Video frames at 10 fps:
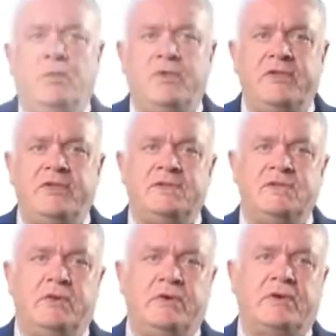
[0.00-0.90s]
Within this
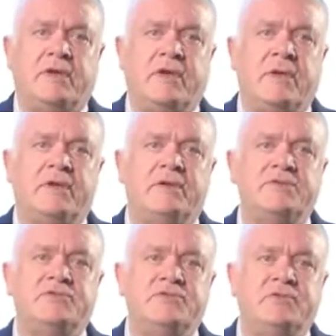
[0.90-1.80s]
talk, I'm going
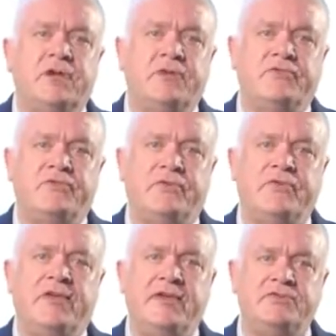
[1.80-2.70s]
to go through
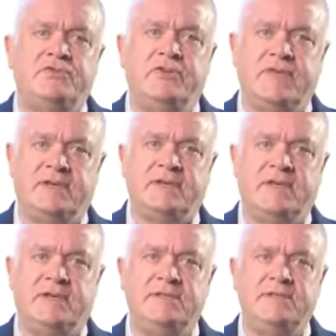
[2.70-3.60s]
the history of
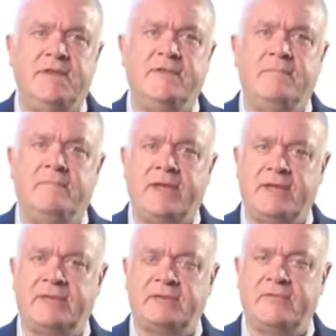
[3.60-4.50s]
NSAIDs and their
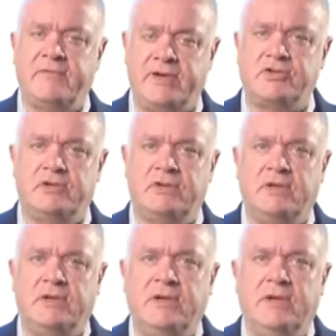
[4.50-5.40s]
mechanism of action.
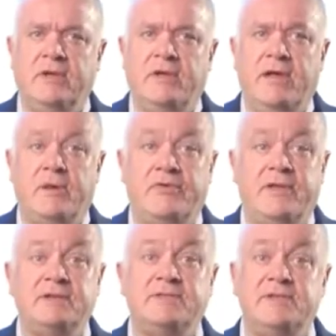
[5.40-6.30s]
I will
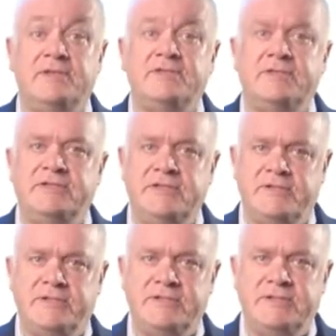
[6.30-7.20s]
then turn to the
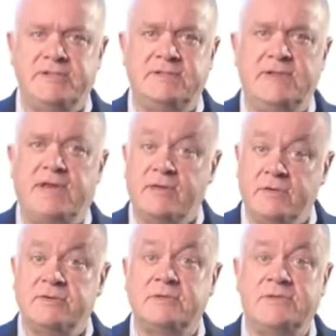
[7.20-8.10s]
differences and
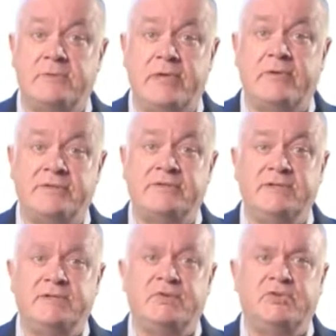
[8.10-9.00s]
also
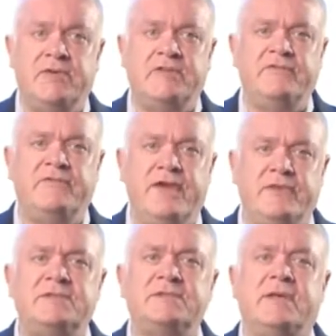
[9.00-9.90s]
similarities between the
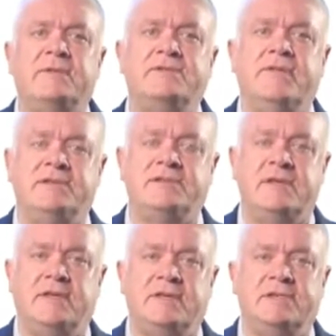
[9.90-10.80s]
various types of
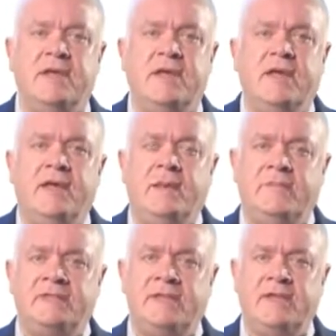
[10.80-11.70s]
NSAIDs and
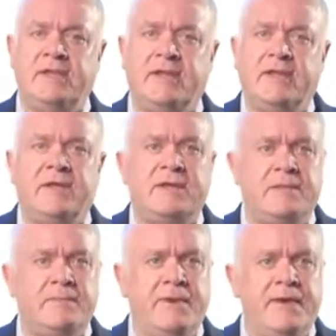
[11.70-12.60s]
particularly
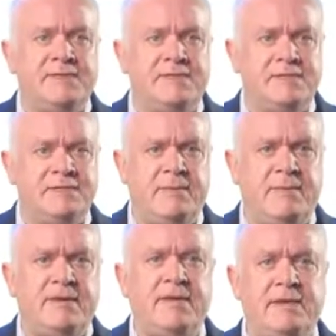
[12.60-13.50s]
compare
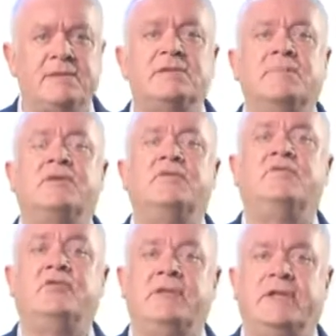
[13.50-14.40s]
systemic and topical
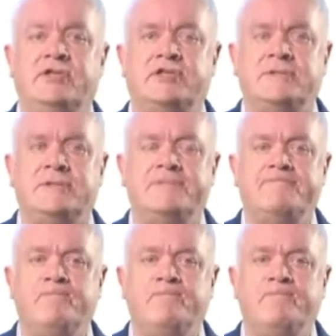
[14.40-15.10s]
formulations.